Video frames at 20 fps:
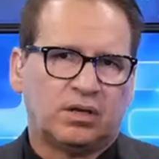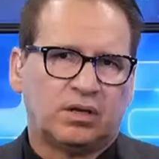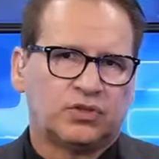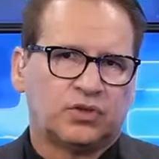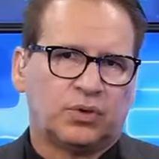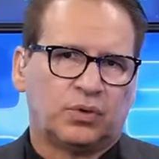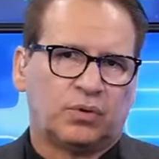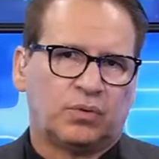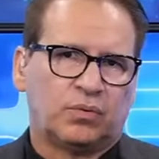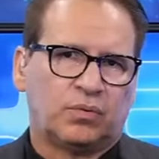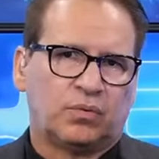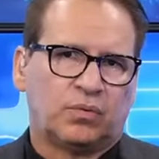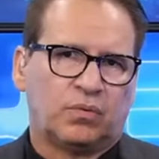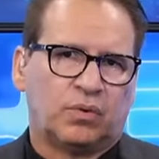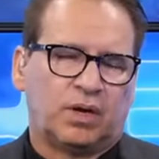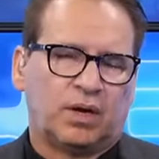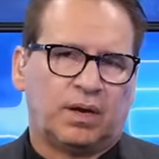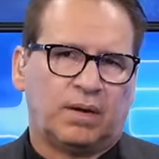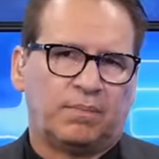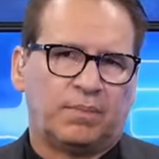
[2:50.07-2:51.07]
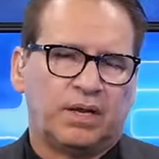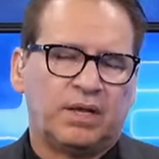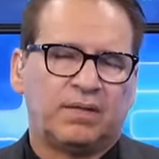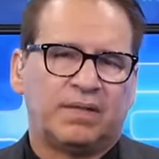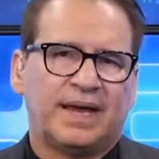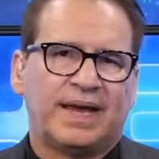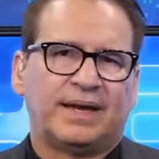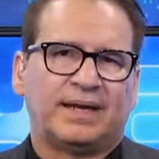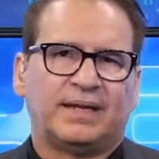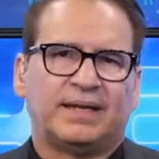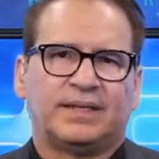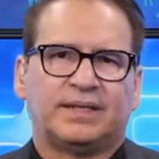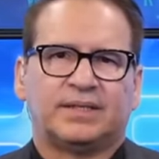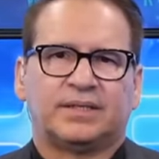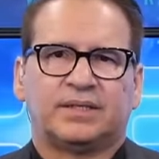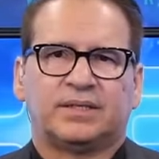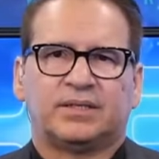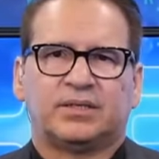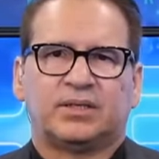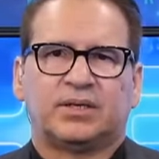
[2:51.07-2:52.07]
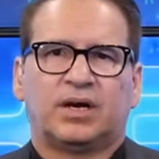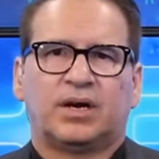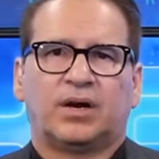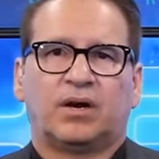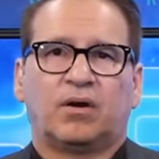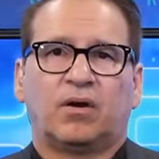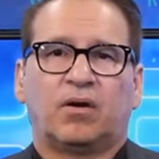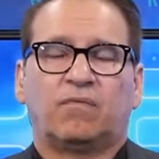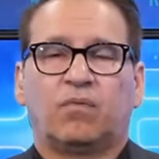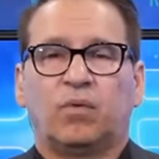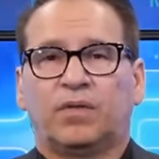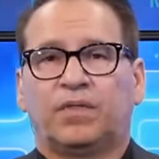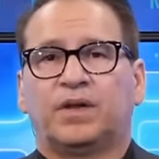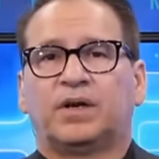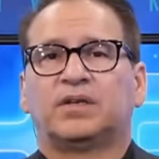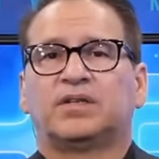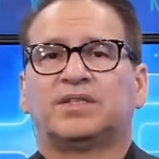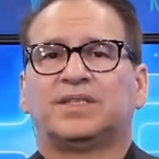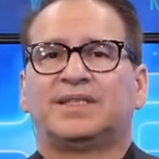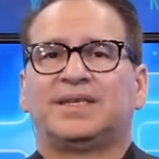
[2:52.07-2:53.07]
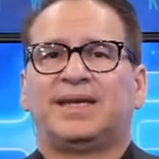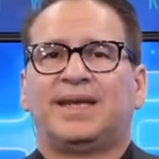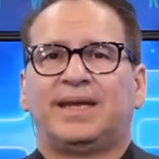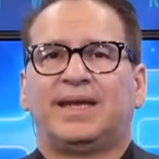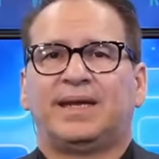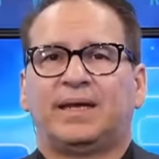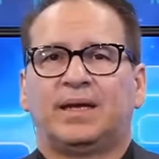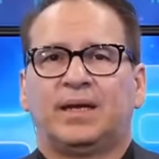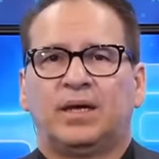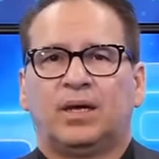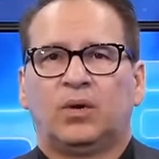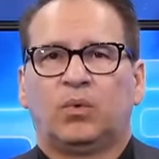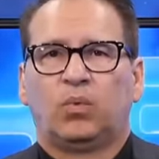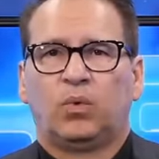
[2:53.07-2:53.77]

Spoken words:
also many of that is the scenario of what they're seeing